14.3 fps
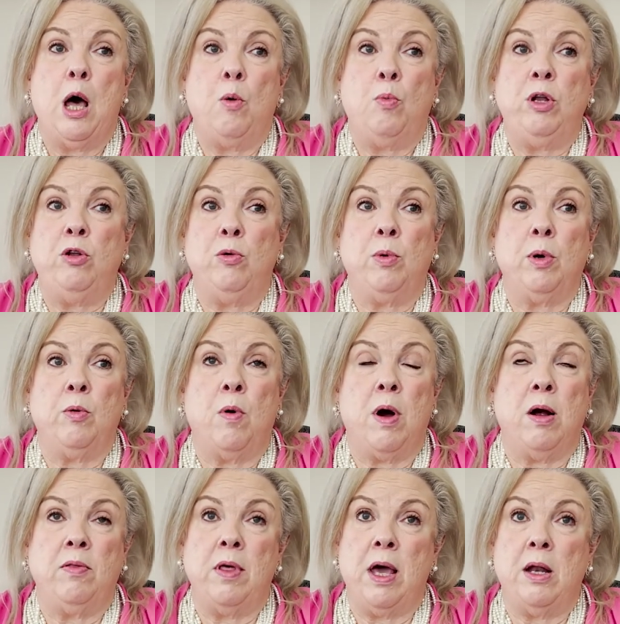We do
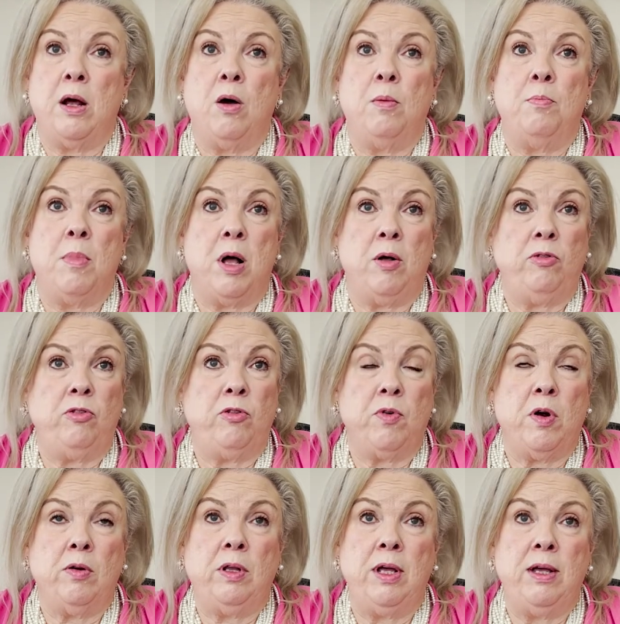require that on most of
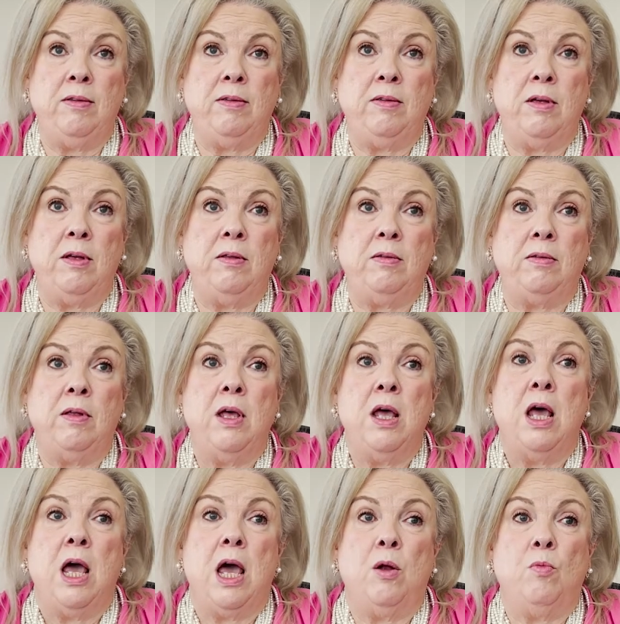our leases,
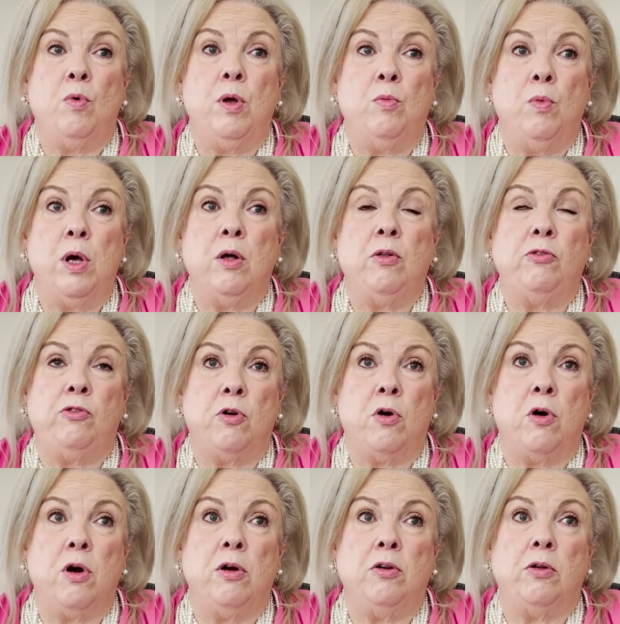and we will
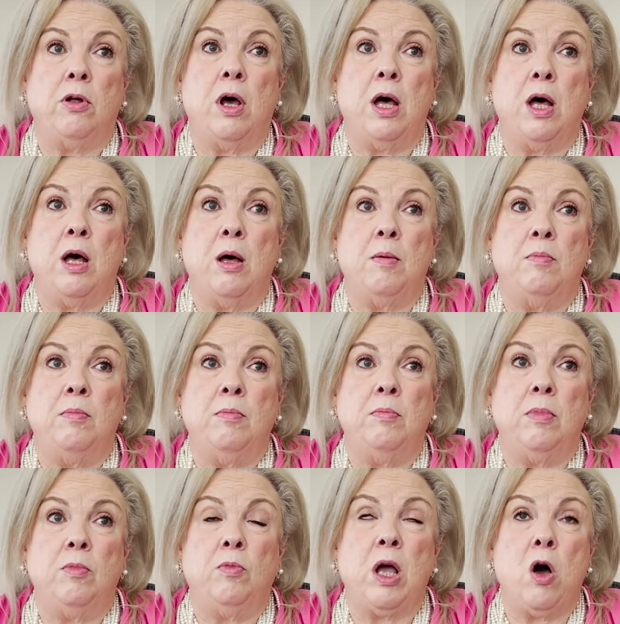start
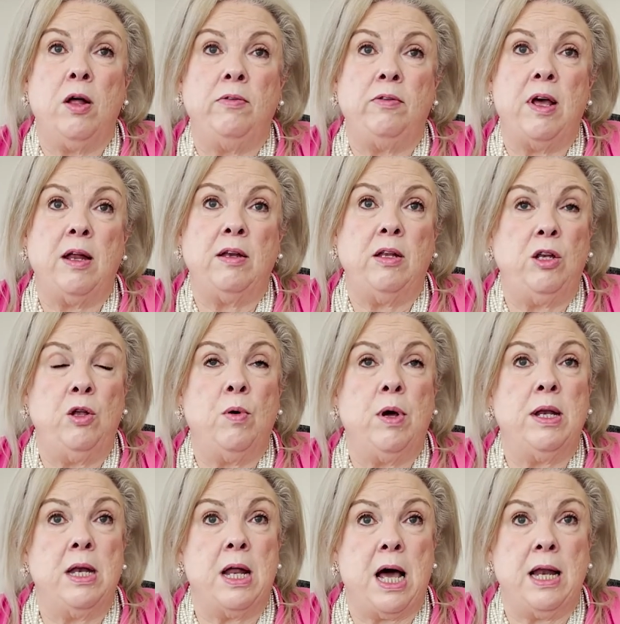contacting you
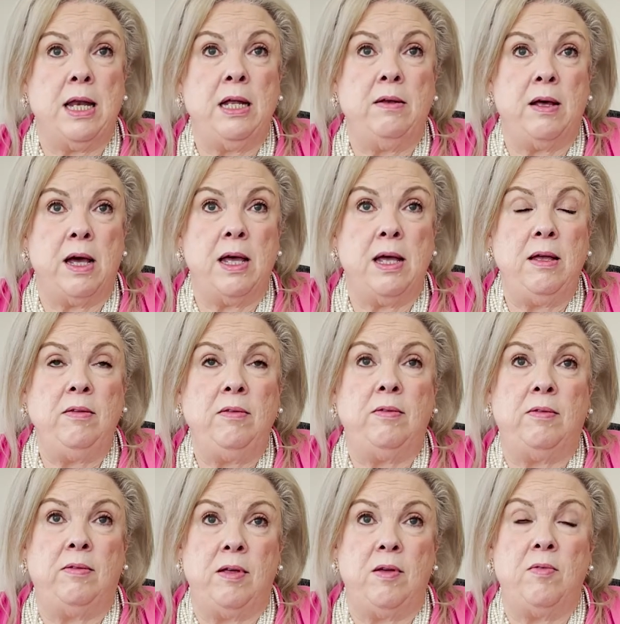at 90 days to
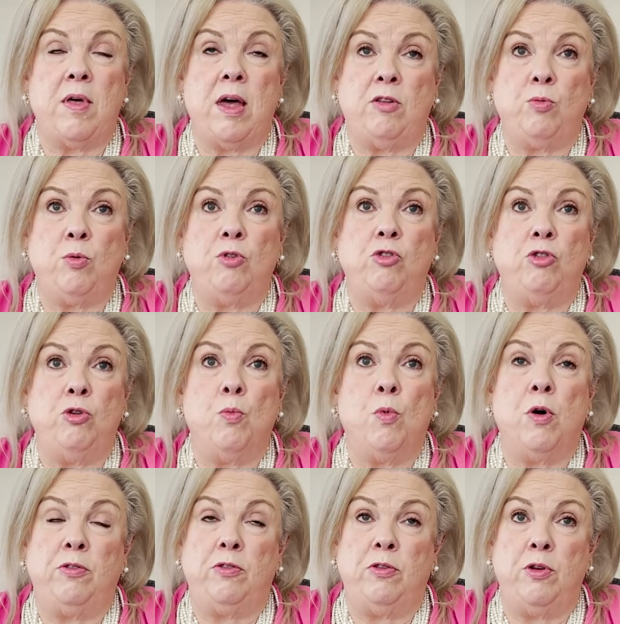see if that's what you
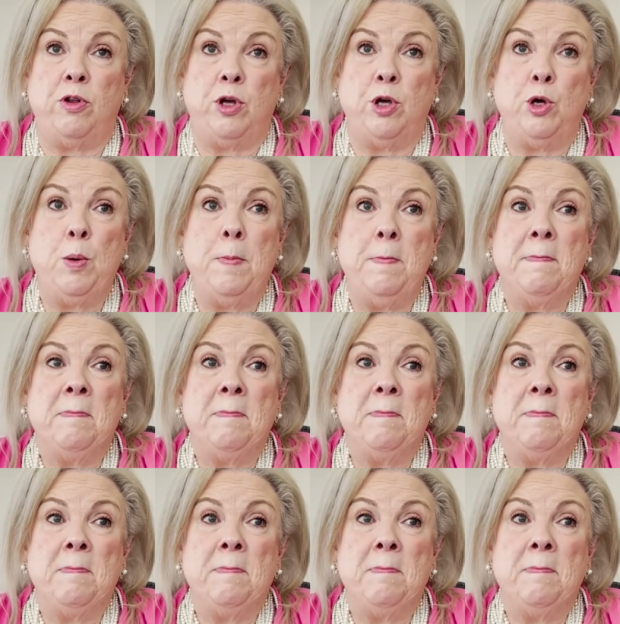want to do.